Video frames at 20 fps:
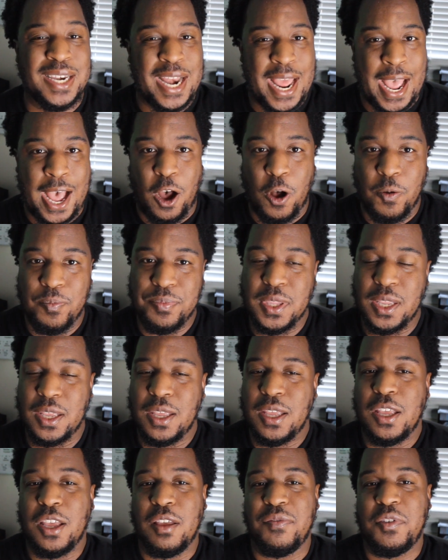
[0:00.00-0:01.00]
Now,
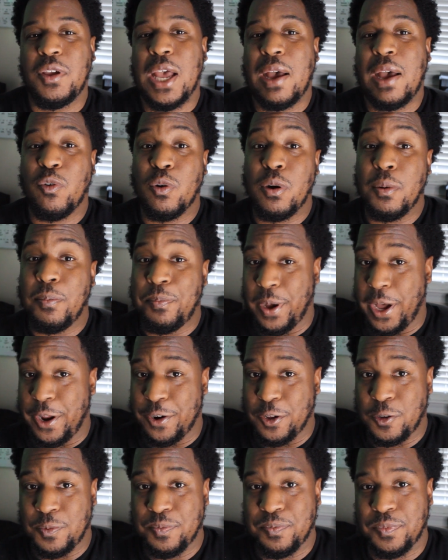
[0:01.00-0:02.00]
if a
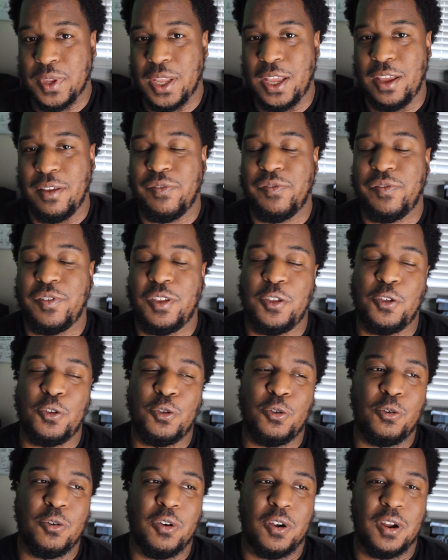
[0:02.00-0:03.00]
rebuttal, if
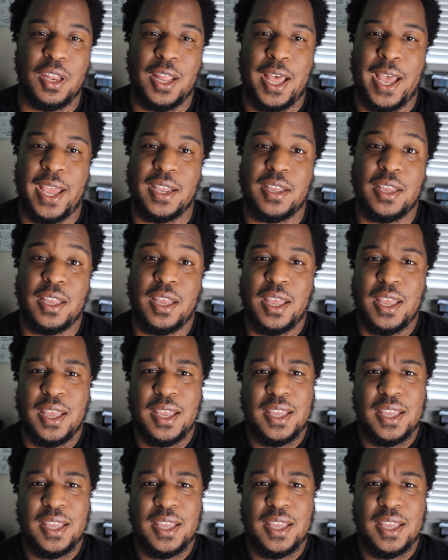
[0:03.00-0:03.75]
you are like,